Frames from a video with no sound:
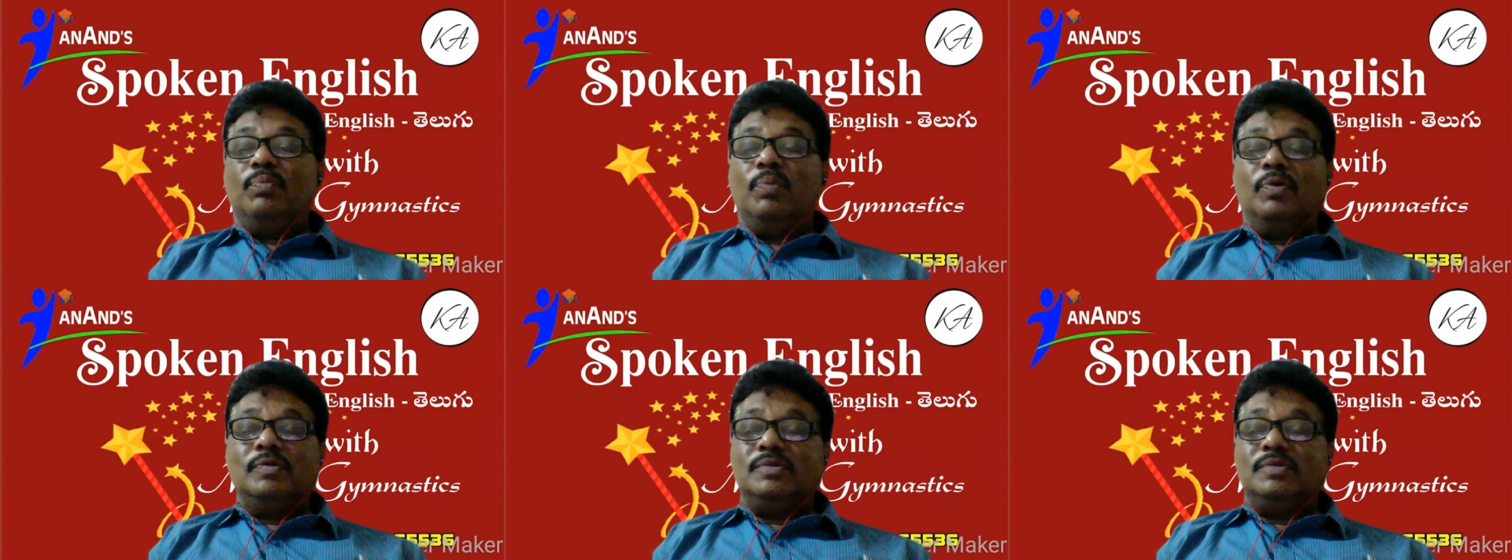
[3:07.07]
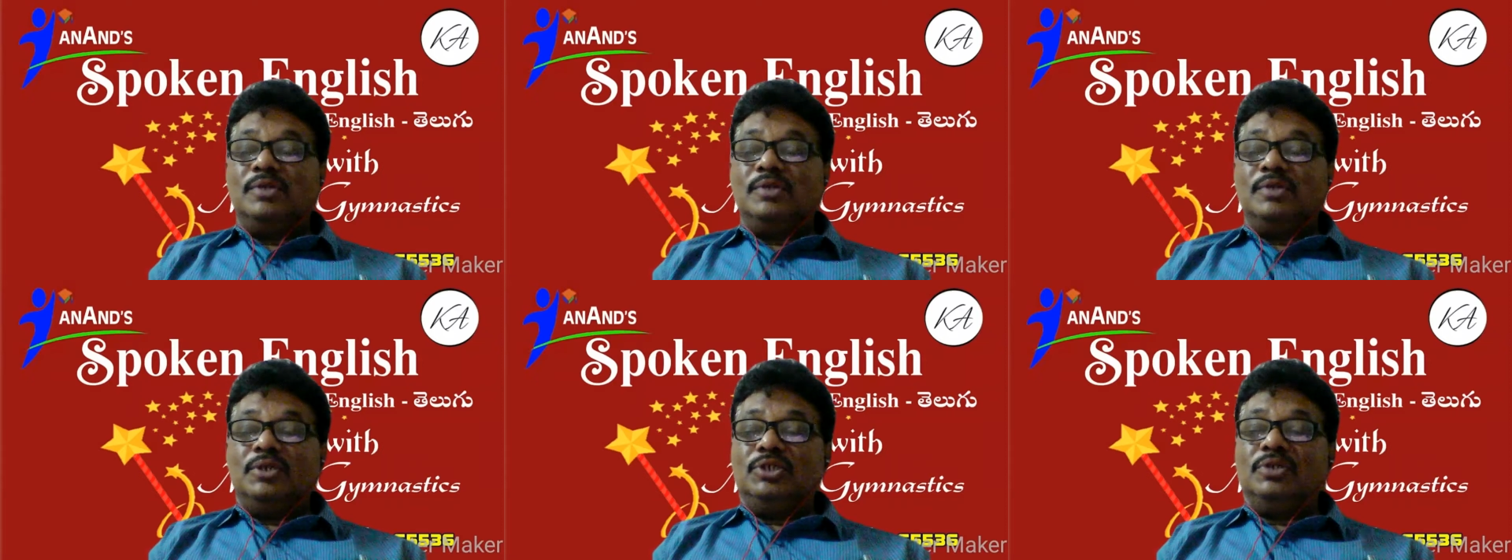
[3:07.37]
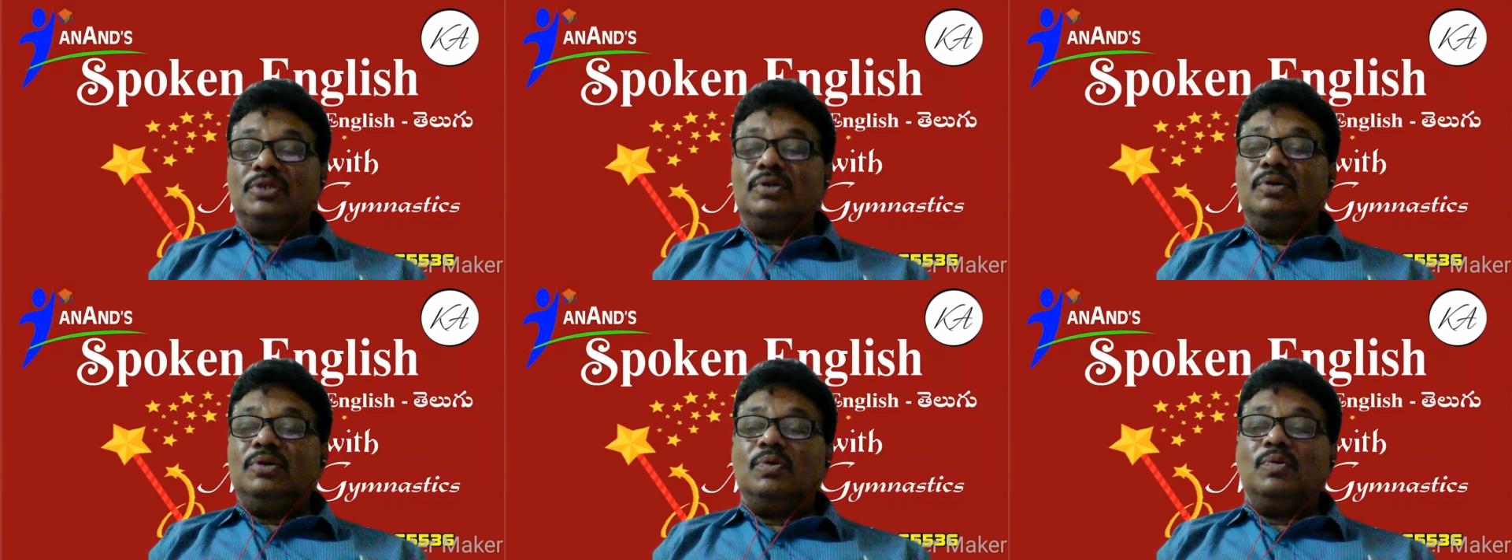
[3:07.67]

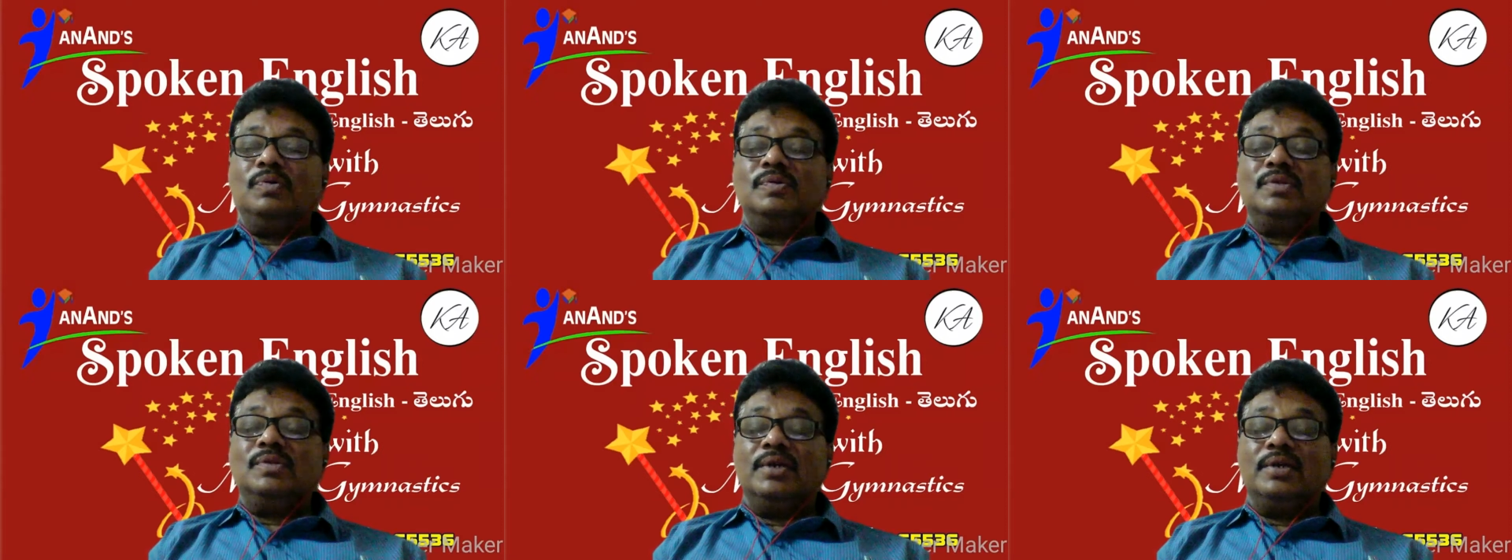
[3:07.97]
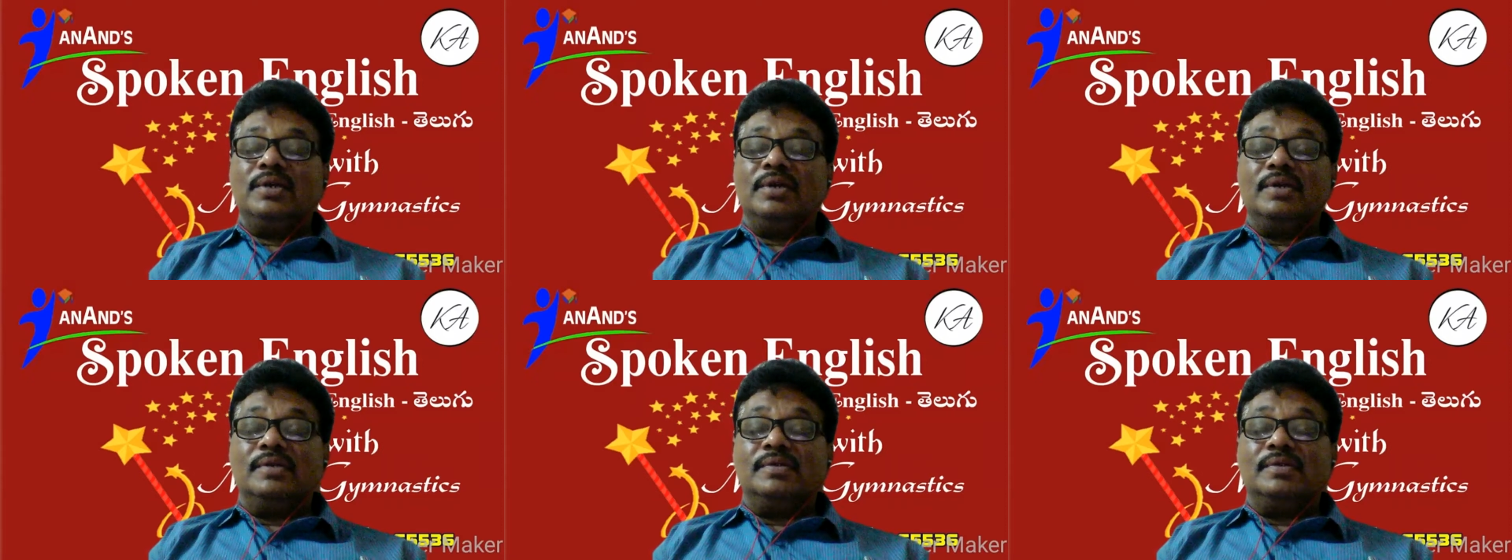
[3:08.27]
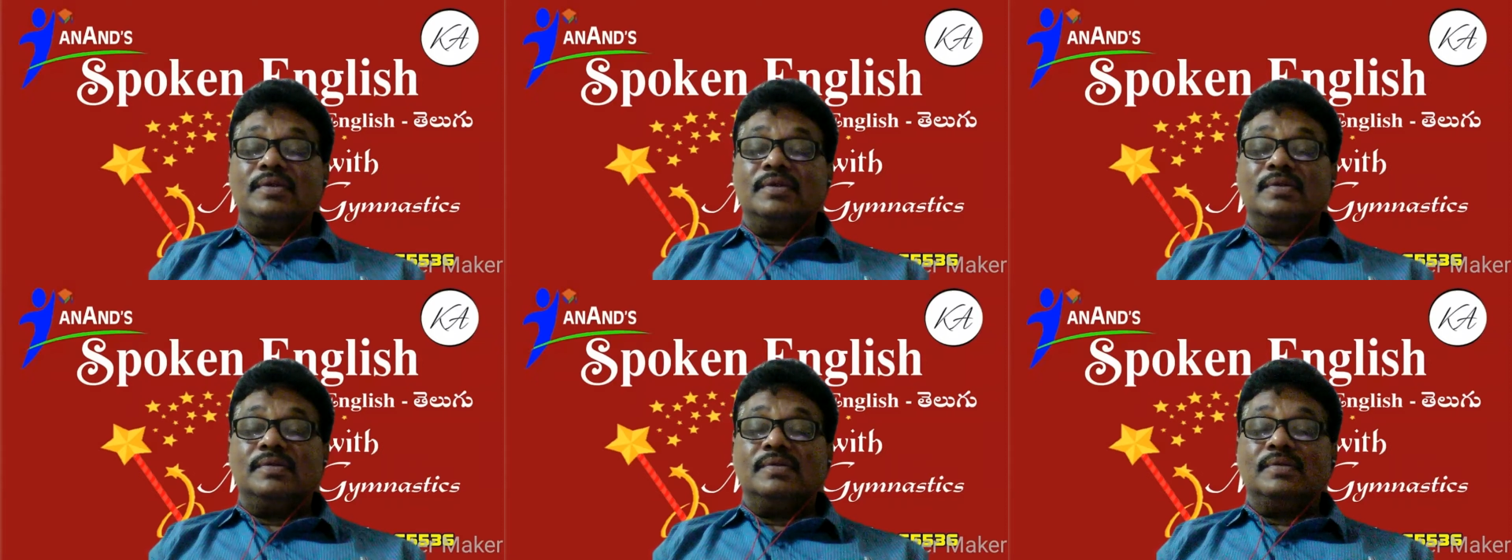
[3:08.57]
position, do
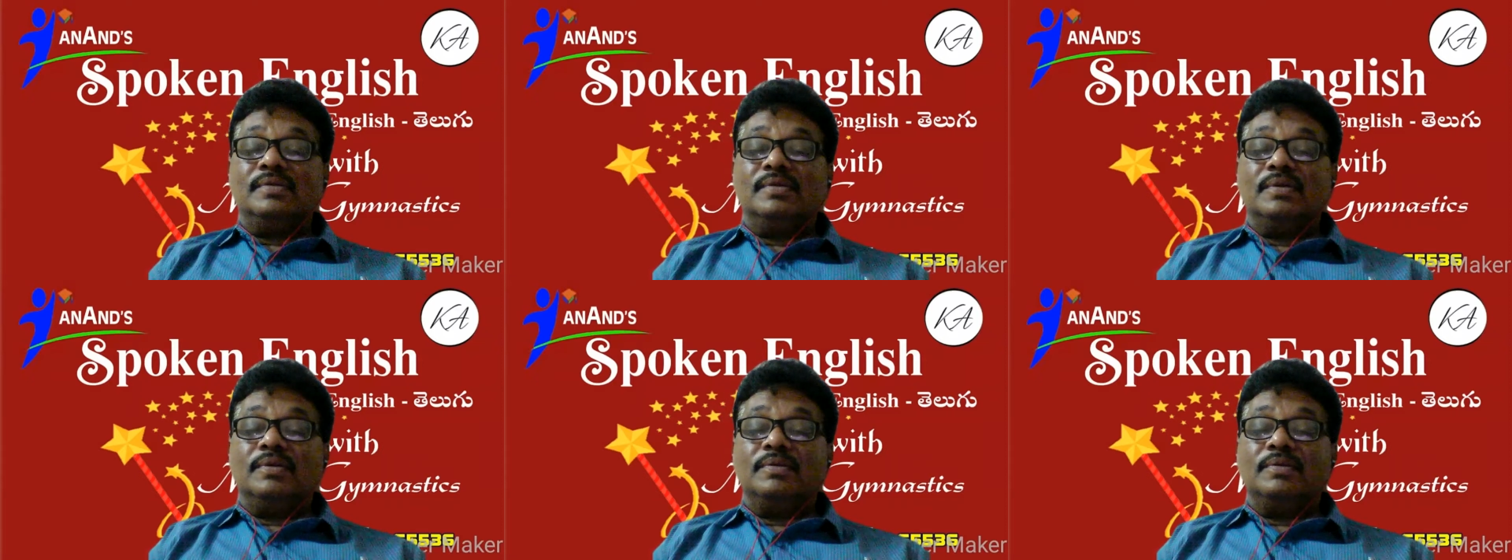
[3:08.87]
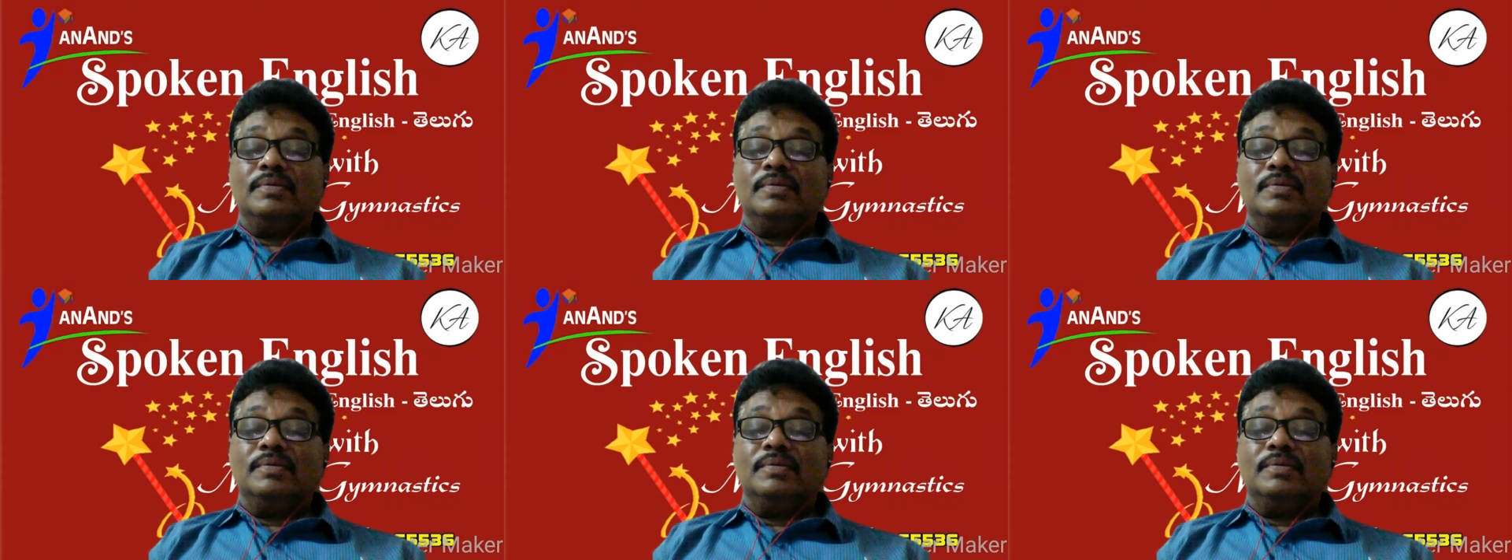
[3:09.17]
sentences.